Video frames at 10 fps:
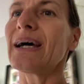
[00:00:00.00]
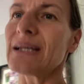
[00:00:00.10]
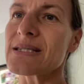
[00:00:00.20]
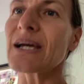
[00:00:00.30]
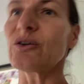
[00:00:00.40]

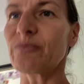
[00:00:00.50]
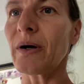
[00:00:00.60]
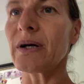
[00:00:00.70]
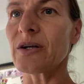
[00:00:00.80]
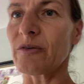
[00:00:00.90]
That's kind of
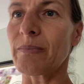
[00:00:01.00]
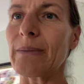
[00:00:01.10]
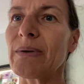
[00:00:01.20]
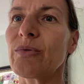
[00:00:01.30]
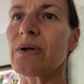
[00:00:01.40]
part of a
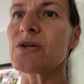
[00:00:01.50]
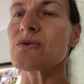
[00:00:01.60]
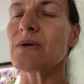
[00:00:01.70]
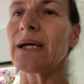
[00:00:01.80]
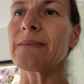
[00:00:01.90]
puppy board and
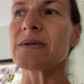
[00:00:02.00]
train,